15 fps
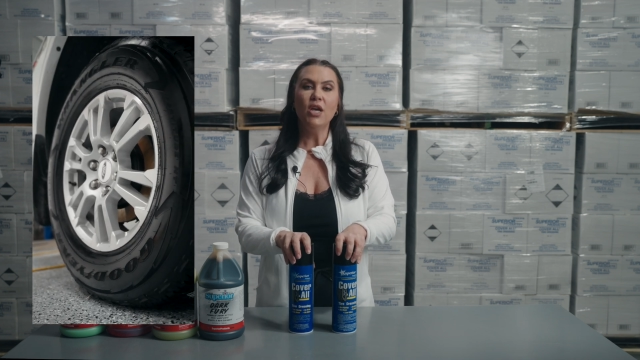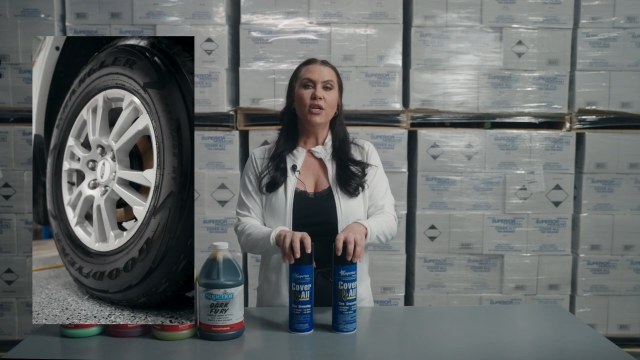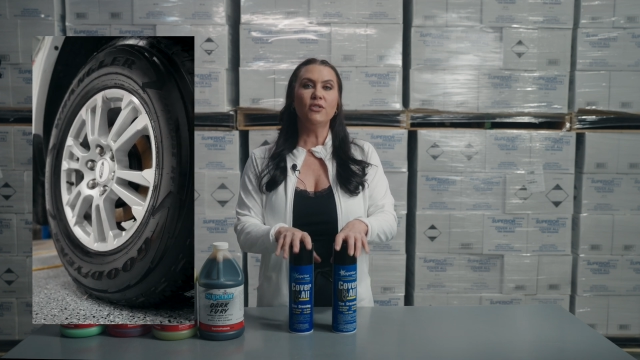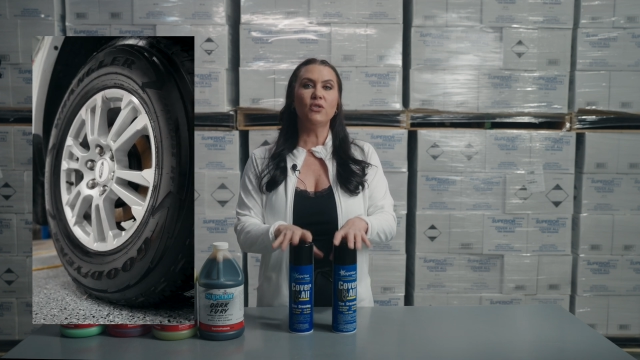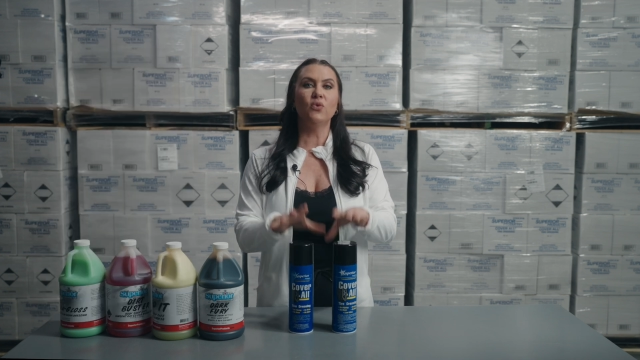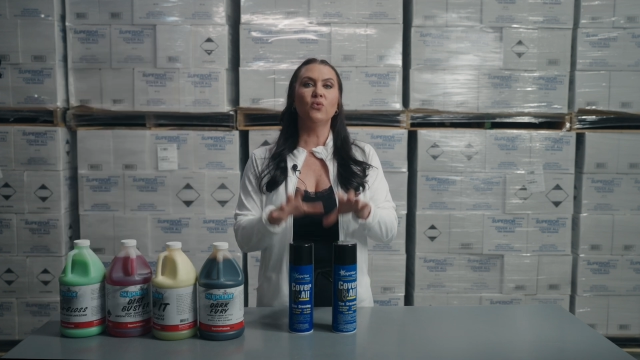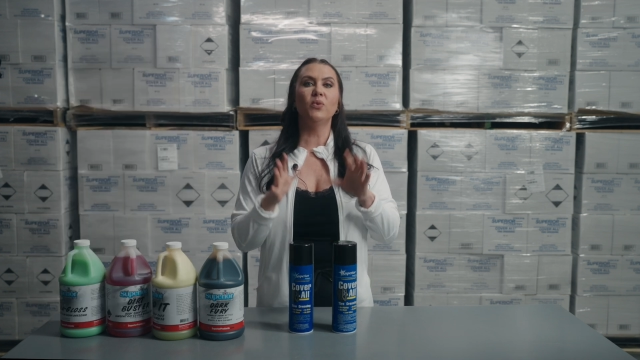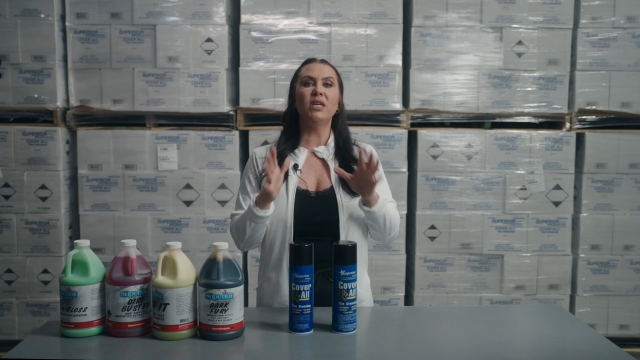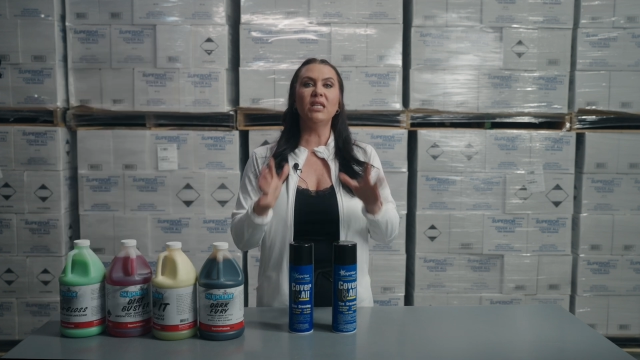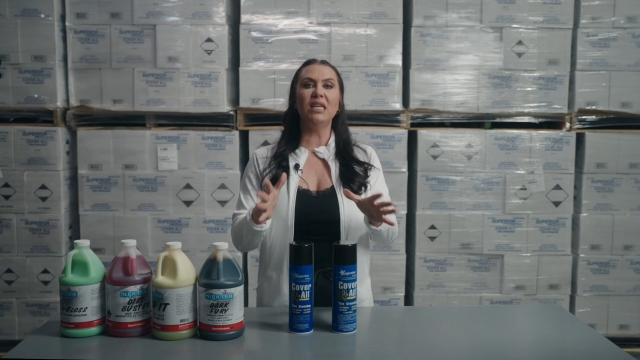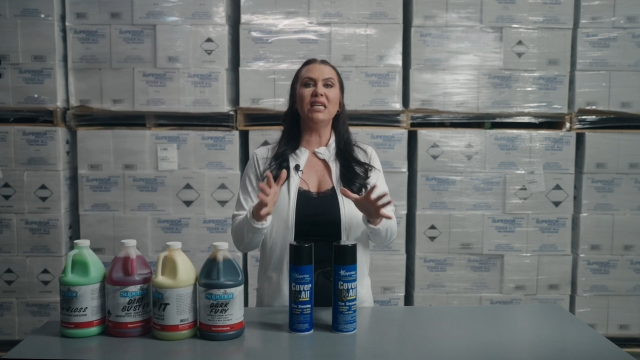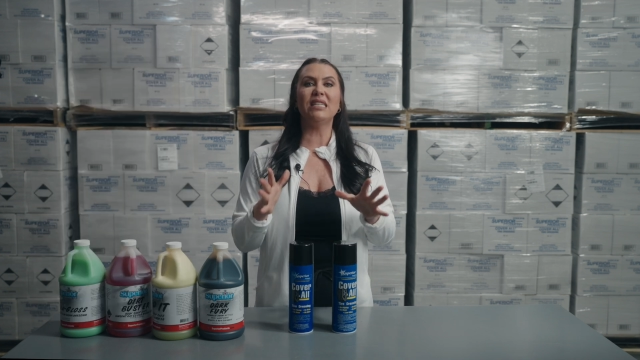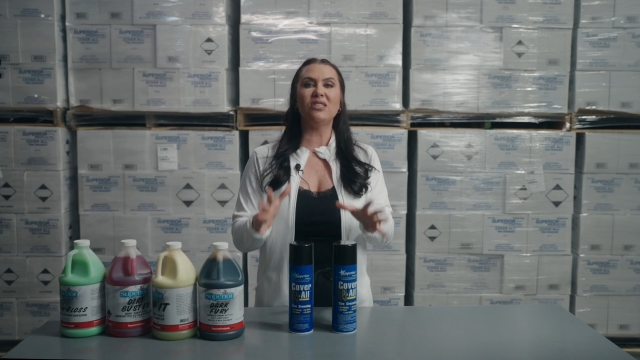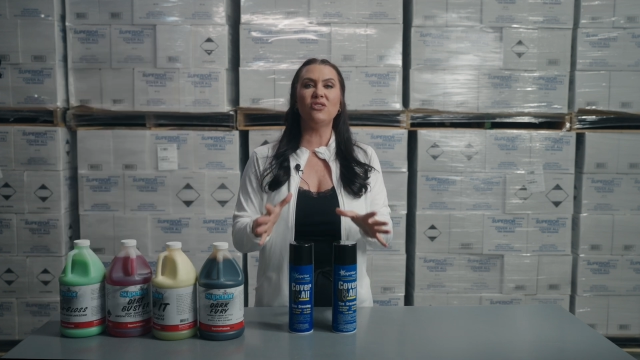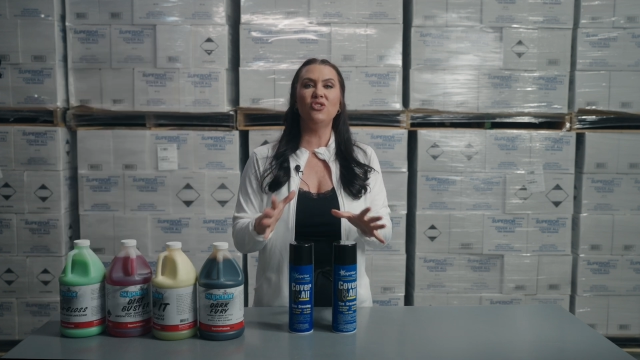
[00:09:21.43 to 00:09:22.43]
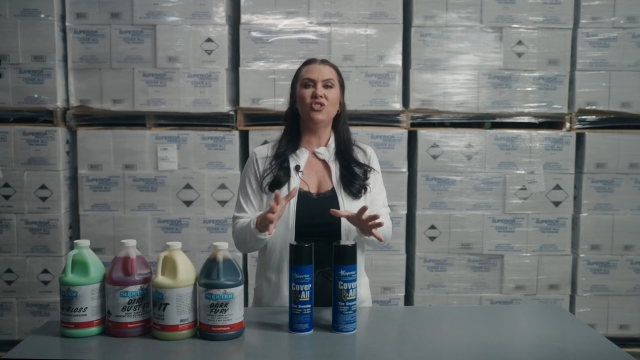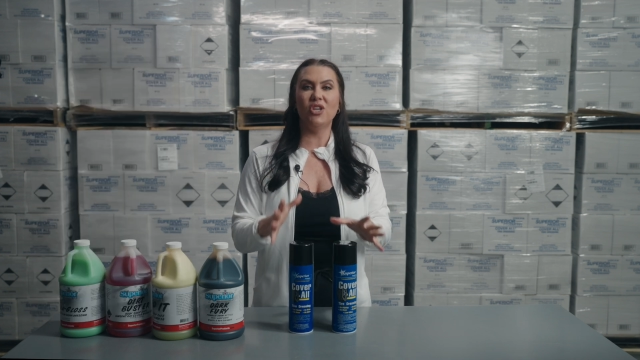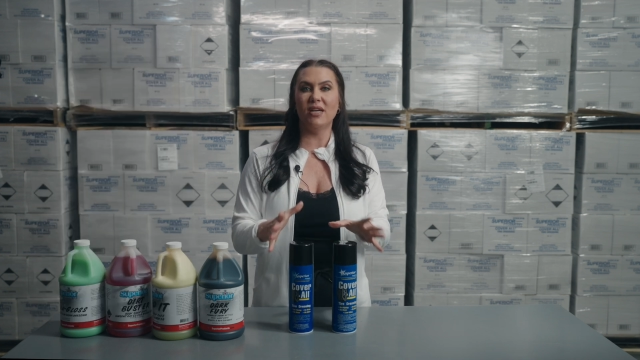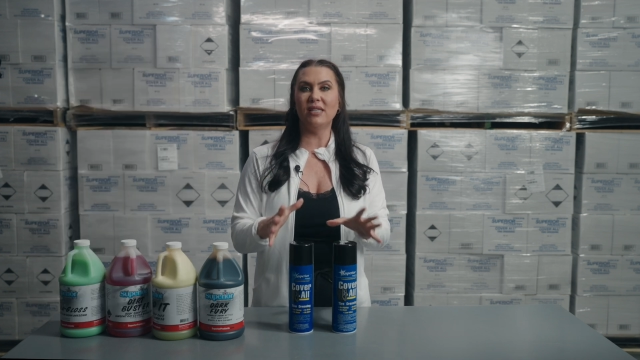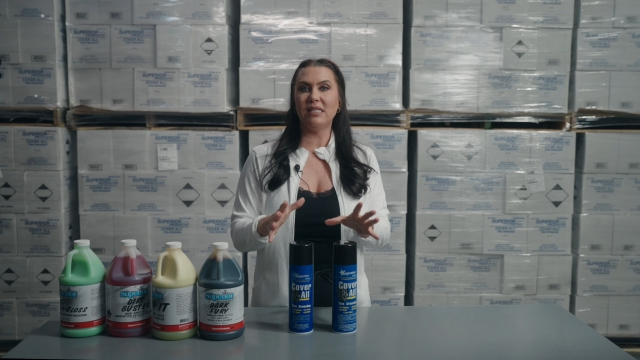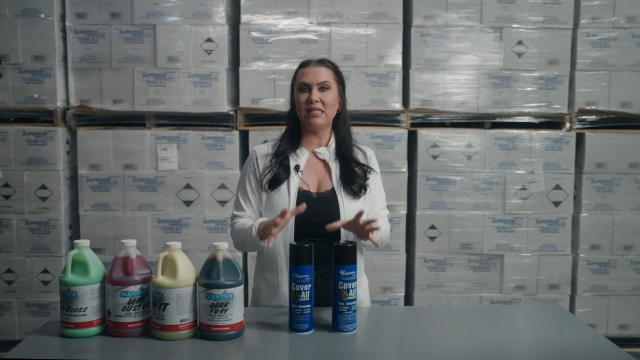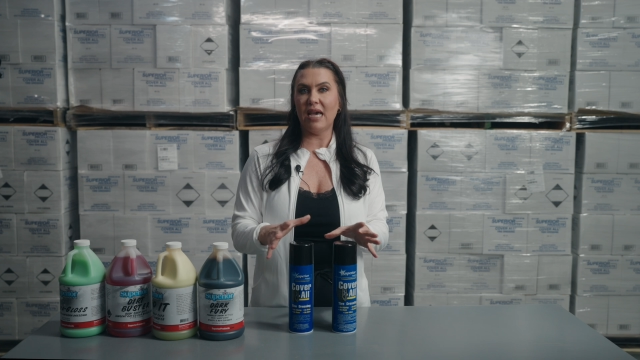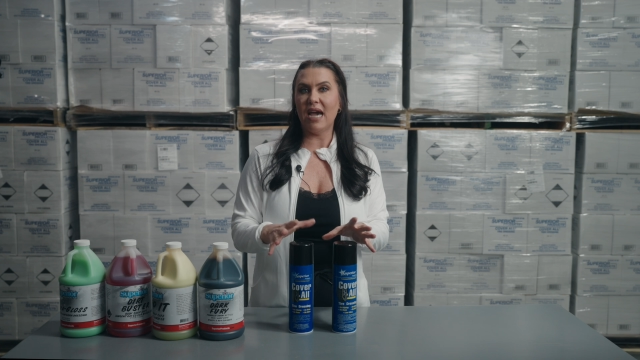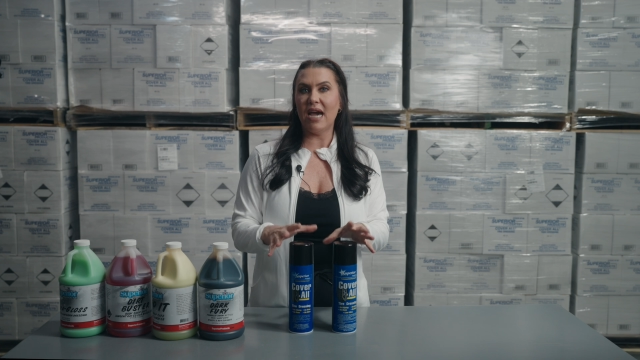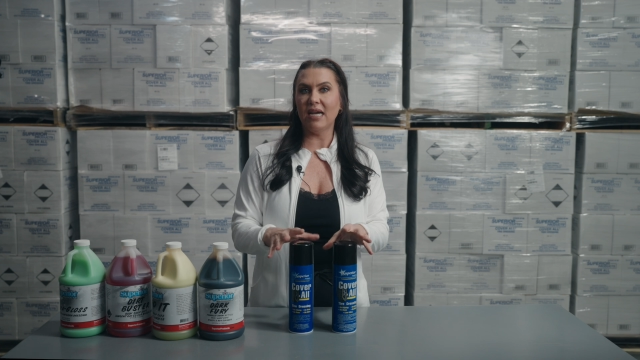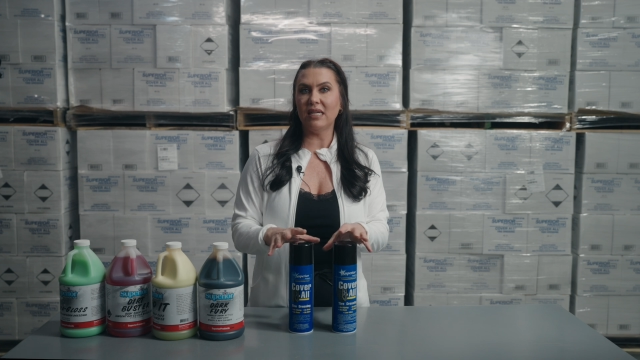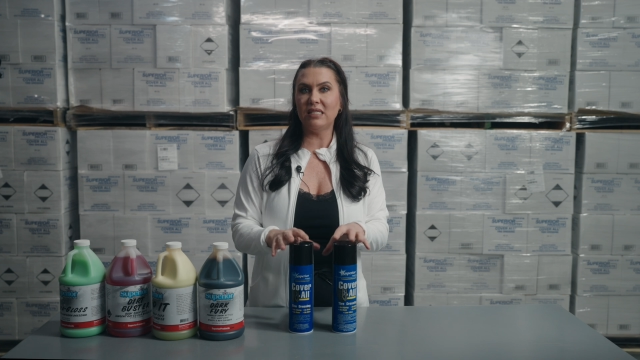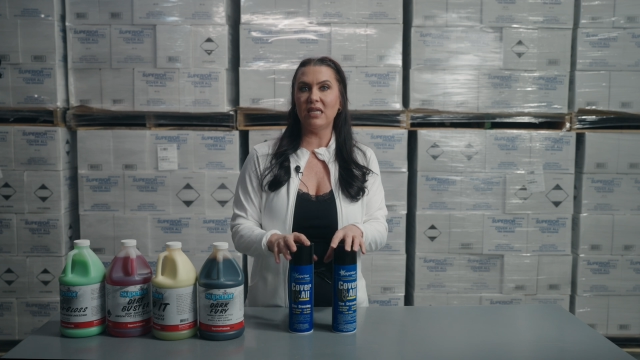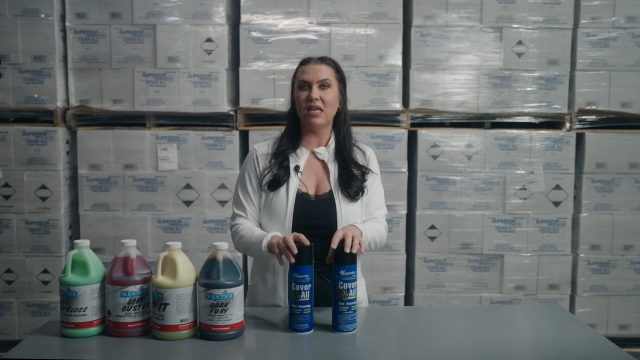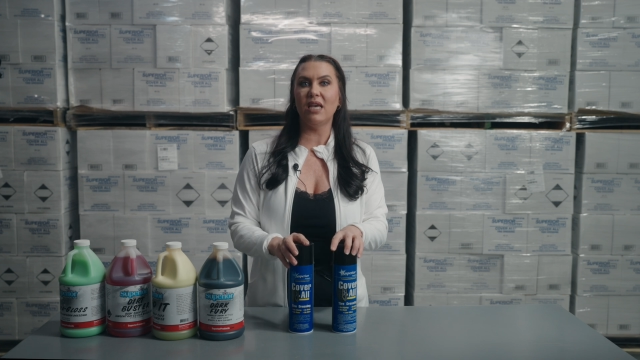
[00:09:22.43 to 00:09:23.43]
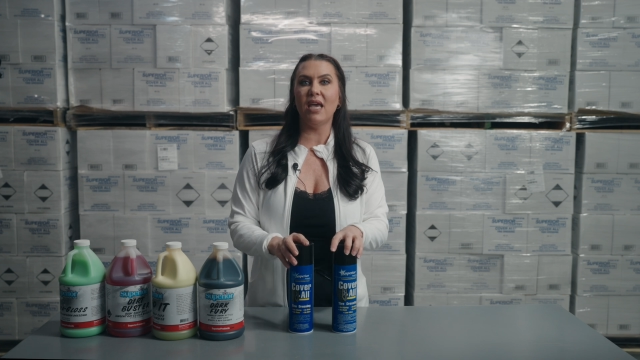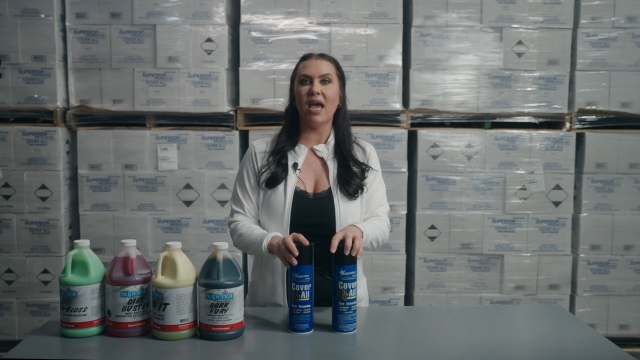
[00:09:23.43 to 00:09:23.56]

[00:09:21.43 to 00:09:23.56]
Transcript: So really it's just acting